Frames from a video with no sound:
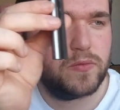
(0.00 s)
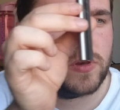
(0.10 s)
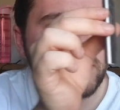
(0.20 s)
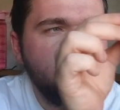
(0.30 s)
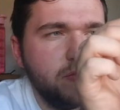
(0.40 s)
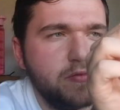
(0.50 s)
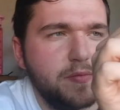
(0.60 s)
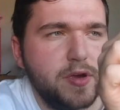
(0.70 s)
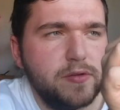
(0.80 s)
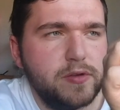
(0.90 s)
like with the
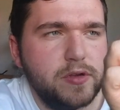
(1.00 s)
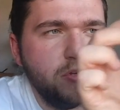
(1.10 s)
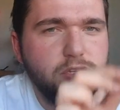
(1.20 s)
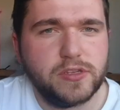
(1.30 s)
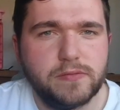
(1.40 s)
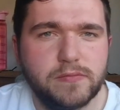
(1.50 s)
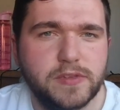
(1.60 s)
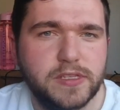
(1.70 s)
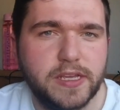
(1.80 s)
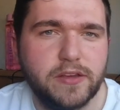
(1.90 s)
remote, you just
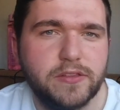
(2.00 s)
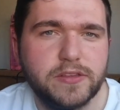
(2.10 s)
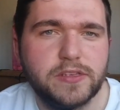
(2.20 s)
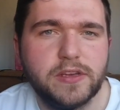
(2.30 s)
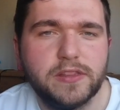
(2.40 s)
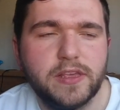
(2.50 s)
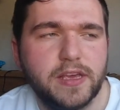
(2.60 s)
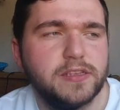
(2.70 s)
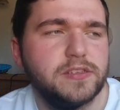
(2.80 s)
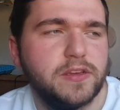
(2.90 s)
stick it on the side
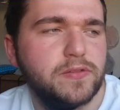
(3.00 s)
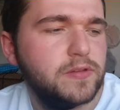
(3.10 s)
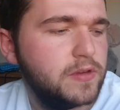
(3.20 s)
there. So